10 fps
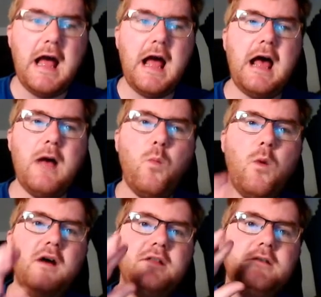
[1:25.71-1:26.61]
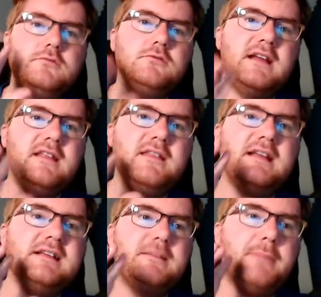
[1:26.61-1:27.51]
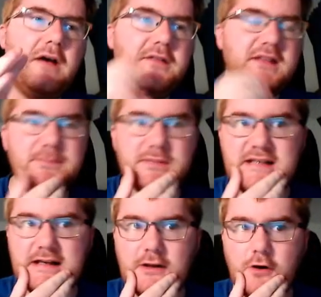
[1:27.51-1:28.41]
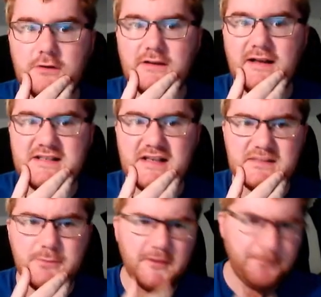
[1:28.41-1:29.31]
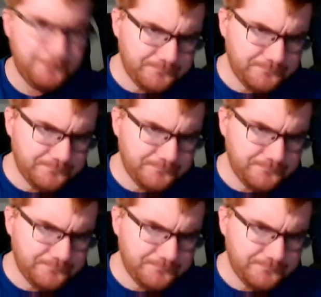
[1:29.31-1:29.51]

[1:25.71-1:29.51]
And one of the great things about this particular online textbook,